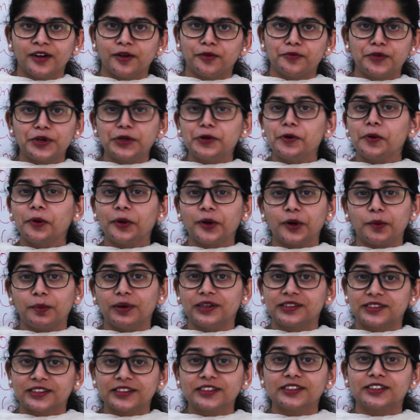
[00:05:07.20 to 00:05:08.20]
We don't know,
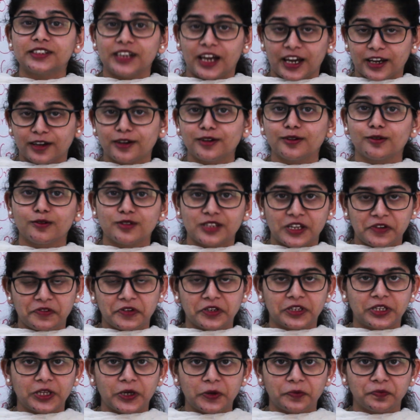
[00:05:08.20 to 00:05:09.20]
but still the tiger knows
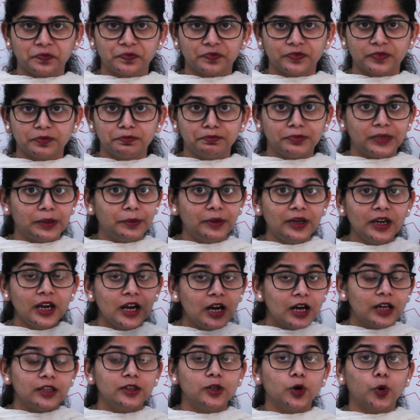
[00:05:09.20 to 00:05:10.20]
everything. Maybe
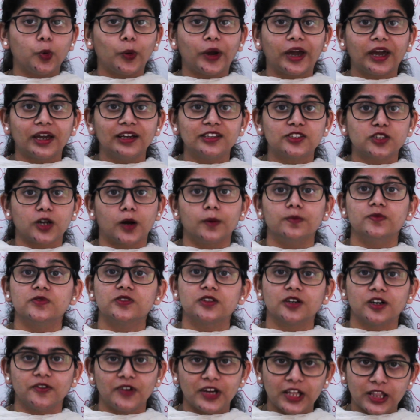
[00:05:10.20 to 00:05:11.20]
the way it's
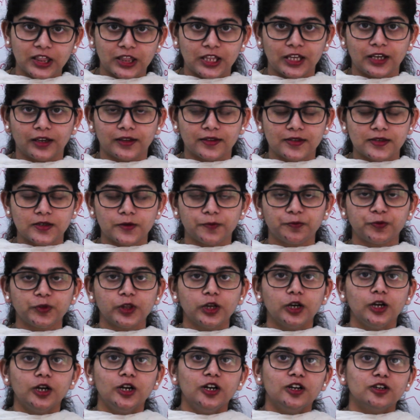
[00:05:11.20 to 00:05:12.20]
observing things.
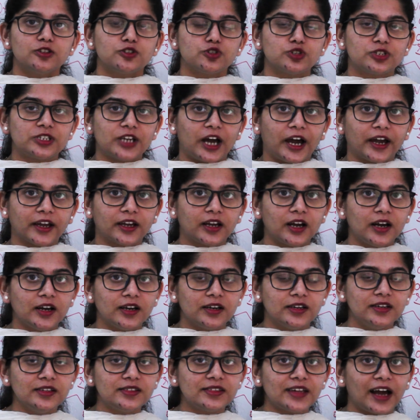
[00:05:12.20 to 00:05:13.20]
So tiger
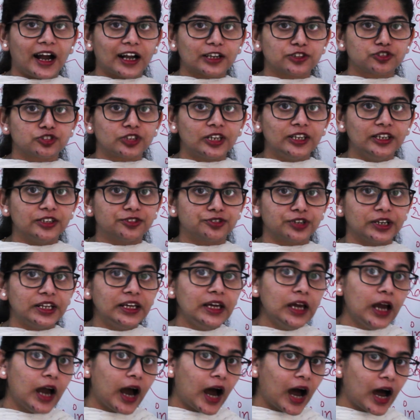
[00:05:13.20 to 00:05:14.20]
is actually literally
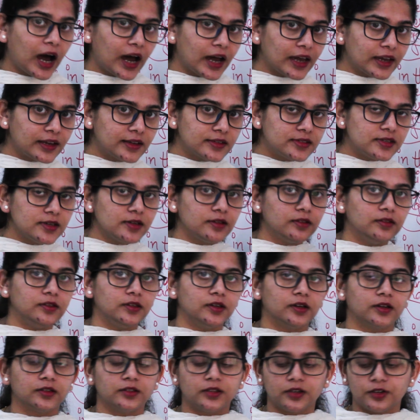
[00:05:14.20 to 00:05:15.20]
hiding
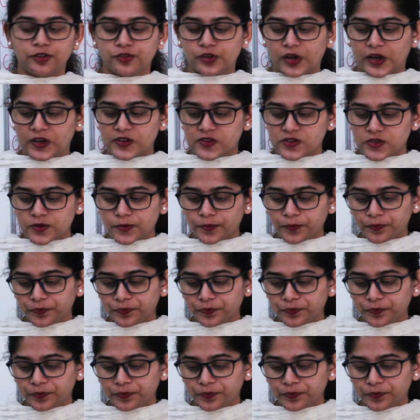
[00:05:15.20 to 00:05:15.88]
near the grass,